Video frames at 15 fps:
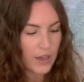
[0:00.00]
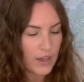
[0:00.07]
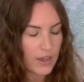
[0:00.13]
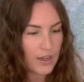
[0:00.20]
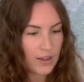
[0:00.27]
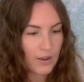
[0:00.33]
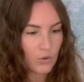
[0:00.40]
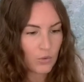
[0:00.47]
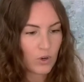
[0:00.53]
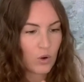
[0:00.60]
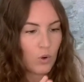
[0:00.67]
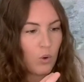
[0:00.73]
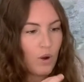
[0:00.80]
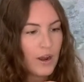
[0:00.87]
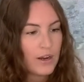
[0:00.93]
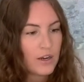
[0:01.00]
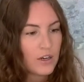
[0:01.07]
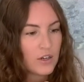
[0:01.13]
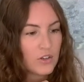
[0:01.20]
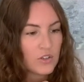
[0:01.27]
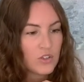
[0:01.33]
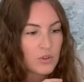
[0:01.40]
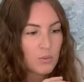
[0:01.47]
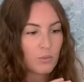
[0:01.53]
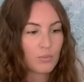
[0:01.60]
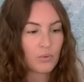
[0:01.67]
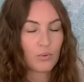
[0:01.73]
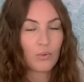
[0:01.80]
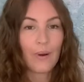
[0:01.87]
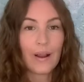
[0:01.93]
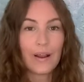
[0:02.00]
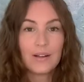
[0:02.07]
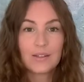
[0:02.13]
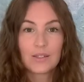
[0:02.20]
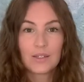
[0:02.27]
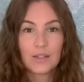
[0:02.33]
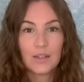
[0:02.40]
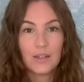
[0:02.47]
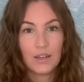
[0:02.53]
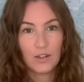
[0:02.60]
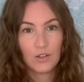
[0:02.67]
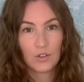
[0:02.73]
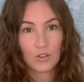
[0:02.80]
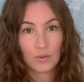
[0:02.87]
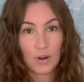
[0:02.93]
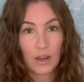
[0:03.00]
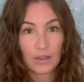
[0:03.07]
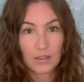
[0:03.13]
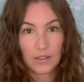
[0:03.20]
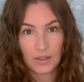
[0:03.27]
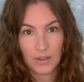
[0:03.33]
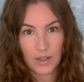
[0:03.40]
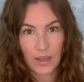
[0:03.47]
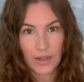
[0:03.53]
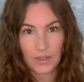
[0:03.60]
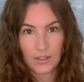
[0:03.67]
It requires bright, indirect light.